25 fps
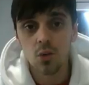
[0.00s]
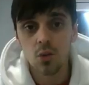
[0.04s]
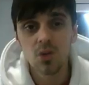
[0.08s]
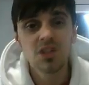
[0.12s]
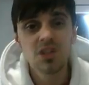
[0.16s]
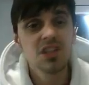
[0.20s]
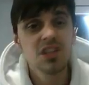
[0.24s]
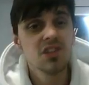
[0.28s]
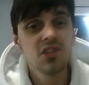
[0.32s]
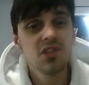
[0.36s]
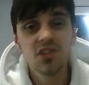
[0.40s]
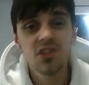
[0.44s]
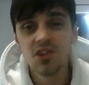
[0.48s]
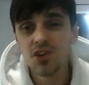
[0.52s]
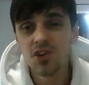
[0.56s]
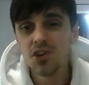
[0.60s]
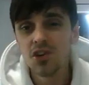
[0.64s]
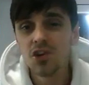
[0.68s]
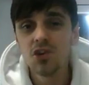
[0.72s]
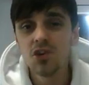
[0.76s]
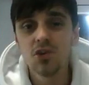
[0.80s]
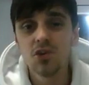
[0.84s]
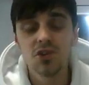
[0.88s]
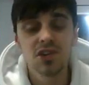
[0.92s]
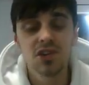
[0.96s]
which is
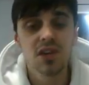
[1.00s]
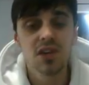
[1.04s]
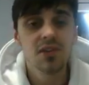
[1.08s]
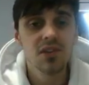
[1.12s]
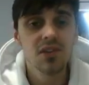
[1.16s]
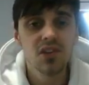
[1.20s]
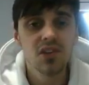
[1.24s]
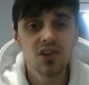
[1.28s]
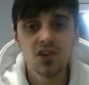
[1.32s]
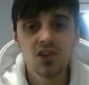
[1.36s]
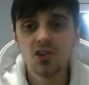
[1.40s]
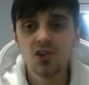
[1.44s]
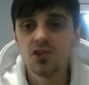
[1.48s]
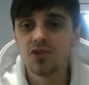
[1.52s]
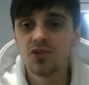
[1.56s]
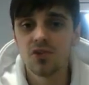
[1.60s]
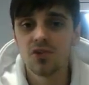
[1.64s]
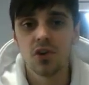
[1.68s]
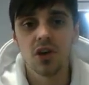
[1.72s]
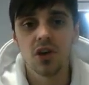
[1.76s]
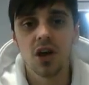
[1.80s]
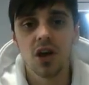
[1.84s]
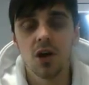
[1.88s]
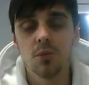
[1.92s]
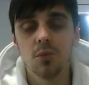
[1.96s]
huge. That's huge
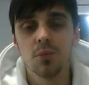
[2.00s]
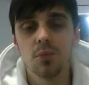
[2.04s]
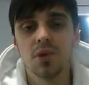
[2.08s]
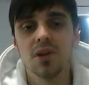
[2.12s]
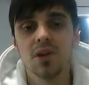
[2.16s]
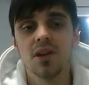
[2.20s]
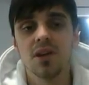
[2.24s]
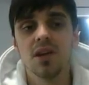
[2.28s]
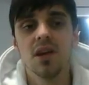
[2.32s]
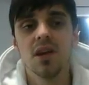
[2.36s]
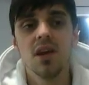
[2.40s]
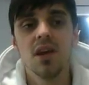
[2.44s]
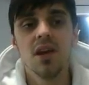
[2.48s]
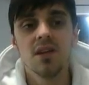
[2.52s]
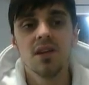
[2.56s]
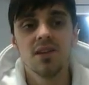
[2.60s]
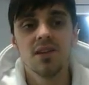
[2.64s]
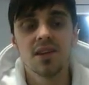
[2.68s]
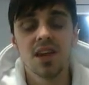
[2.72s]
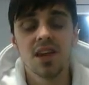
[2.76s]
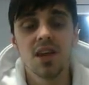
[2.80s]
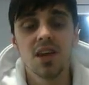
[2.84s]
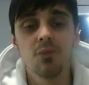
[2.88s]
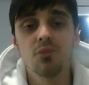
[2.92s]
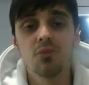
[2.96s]
for a company
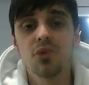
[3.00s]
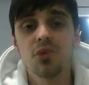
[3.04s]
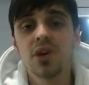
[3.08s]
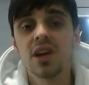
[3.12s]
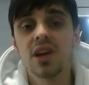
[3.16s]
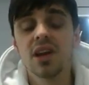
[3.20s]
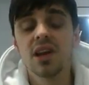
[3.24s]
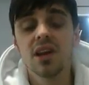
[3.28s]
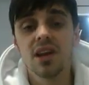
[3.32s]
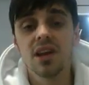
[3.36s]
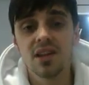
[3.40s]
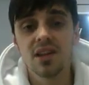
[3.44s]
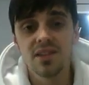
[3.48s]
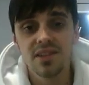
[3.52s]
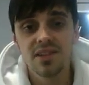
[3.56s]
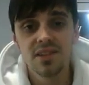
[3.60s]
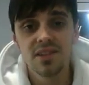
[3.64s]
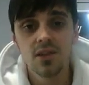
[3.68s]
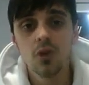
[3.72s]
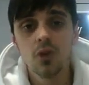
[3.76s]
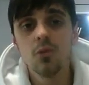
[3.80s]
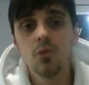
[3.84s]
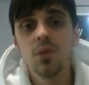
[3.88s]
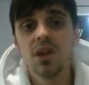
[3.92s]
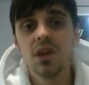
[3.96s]
to keep bringing in
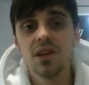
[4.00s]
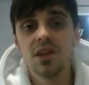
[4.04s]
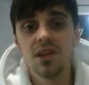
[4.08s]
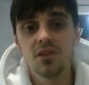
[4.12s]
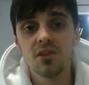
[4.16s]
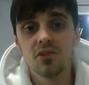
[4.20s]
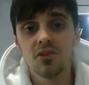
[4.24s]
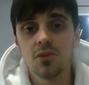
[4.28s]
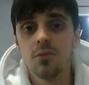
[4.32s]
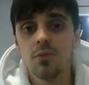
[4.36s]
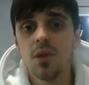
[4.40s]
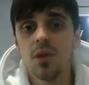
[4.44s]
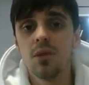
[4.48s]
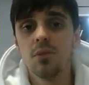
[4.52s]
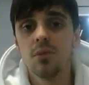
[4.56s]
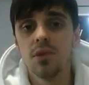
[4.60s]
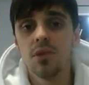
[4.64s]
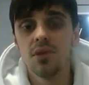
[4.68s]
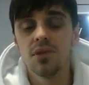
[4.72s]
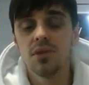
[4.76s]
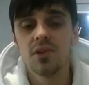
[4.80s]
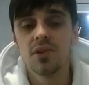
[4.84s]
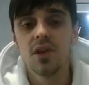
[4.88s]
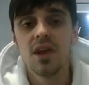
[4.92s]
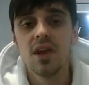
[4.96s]
so many different
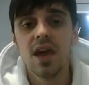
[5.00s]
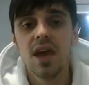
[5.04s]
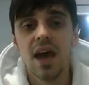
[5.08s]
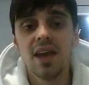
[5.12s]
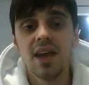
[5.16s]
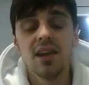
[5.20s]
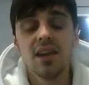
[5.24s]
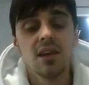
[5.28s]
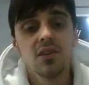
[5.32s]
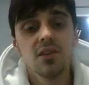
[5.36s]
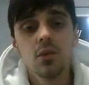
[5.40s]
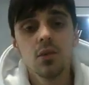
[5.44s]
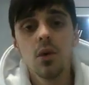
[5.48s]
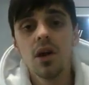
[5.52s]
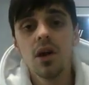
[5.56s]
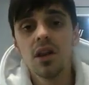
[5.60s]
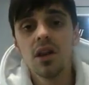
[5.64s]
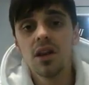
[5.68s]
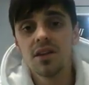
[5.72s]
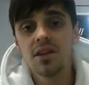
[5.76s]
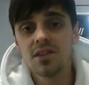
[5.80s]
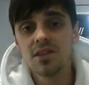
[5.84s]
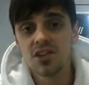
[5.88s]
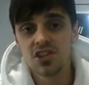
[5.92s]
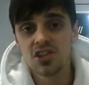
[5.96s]
members. And that's why I
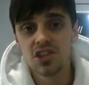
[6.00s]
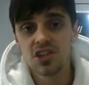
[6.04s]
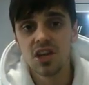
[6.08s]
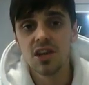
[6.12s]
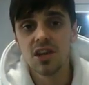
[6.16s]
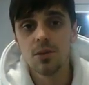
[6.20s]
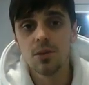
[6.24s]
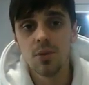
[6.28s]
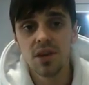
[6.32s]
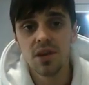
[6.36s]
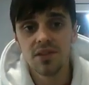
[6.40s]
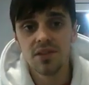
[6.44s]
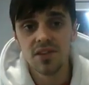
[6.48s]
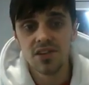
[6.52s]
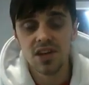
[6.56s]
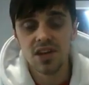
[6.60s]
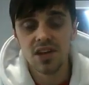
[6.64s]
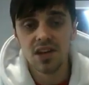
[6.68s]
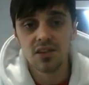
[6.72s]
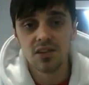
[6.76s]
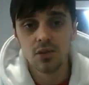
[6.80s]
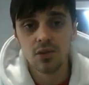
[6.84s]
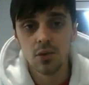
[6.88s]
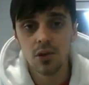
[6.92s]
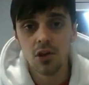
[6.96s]
like to share the message
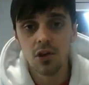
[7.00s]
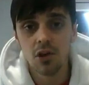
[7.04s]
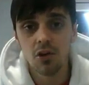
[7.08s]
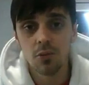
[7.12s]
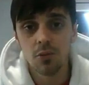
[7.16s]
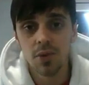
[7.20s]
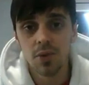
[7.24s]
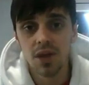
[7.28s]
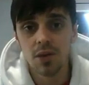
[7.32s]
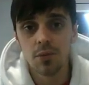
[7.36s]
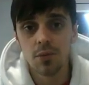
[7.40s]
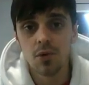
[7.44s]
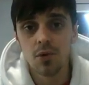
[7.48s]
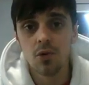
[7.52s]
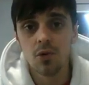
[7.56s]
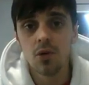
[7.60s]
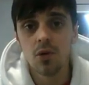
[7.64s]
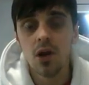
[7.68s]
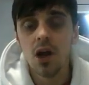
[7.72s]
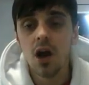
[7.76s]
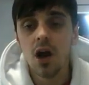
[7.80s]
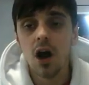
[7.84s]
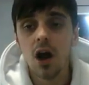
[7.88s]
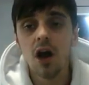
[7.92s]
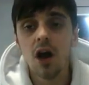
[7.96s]
out to a lot of people.
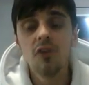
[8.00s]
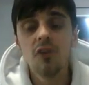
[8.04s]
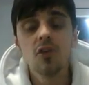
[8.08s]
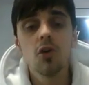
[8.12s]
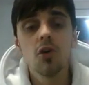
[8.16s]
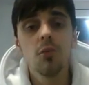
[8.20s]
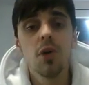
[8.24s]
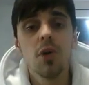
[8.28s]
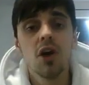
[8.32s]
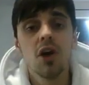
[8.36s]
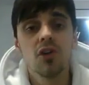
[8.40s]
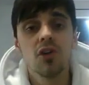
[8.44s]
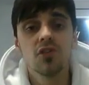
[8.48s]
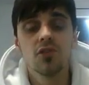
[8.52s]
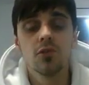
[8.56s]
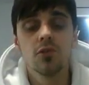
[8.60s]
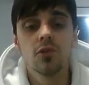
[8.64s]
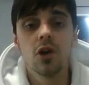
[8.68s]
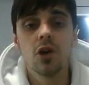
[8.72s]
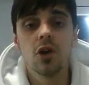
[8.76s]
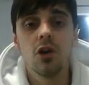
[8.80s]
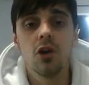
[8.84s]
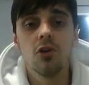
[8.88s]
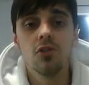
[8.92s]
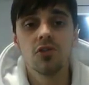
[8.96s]
I've got personal
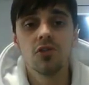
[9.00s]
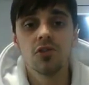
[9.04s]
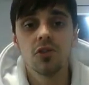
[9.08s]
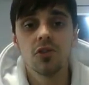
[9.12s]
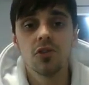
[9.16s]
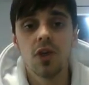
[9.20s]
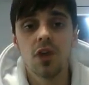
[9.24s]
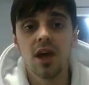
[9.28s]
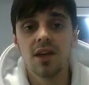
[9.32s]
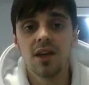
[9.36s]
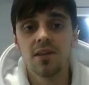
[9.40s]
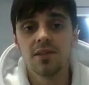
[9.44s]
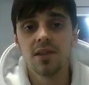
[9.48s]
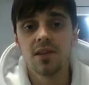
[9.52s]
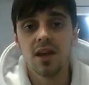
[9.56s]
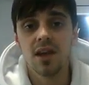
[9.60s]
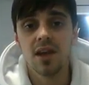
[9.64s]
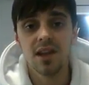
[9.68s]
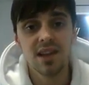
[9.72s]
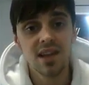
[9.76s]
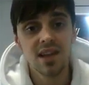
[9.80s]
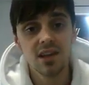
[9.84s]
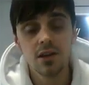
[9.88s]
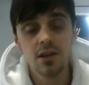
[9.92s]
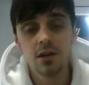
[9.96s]
goals as a
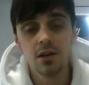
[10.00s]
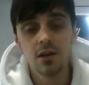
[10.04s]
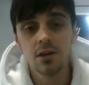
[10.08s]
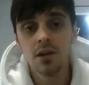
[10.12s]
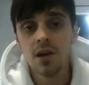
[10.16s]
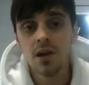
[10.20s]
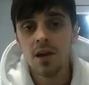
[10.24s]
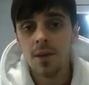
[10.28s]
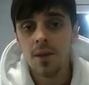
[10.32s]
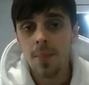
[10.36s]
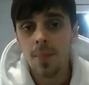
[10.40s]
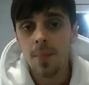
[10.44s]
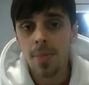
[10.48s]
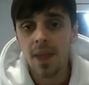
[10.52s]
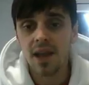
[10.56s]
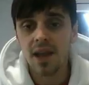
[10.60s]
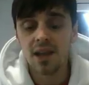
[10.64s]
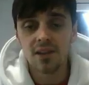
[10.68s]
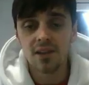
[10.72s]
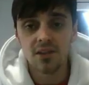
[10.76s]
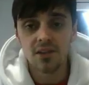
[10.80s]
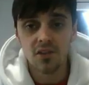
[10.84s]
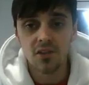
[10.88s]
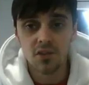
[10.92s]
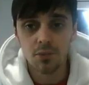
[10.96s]
leader and
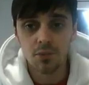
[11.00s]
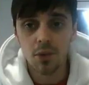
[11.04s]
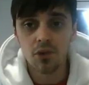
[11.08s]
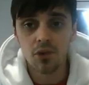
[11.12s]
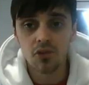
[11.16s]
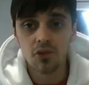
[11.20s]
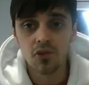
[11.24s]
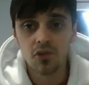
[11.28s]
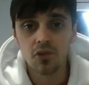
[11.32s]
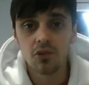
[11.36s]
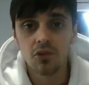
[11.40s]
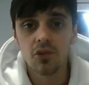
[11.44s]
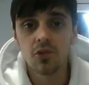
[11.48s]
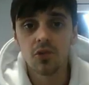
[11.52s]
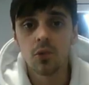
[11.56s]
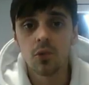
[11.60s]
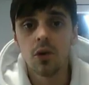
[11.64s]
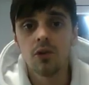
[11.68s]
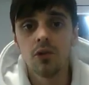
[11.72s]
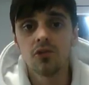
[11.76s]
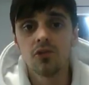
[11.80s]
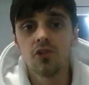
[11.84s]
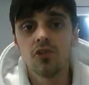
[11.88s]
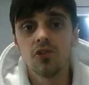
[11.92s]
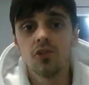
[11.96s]
as a sponsor as
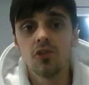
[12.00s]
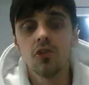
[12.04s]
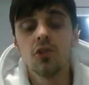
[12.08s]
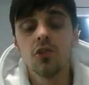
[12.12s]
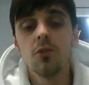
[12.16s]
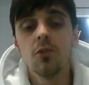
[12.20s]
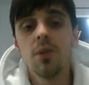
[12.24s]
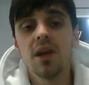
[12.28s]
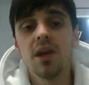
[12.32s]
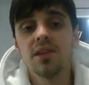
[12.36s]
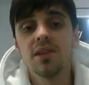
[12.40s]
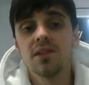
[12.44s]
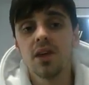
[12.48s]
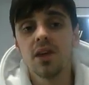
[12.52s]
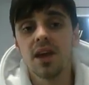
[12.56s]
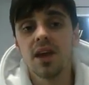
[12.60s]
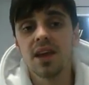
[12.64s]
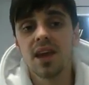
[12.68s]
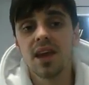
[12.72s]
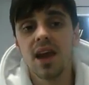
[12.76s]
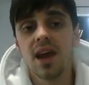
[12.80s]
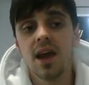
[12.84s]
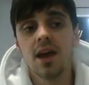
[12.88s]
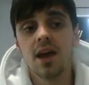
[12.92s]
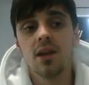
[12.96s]
well to do the best that I
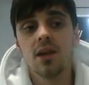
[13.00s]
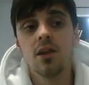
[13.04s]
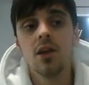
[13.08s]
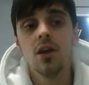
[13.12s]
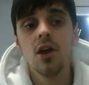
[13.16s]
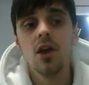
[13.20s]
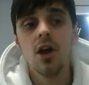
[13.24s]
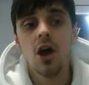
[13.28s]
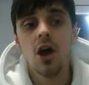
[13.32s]
can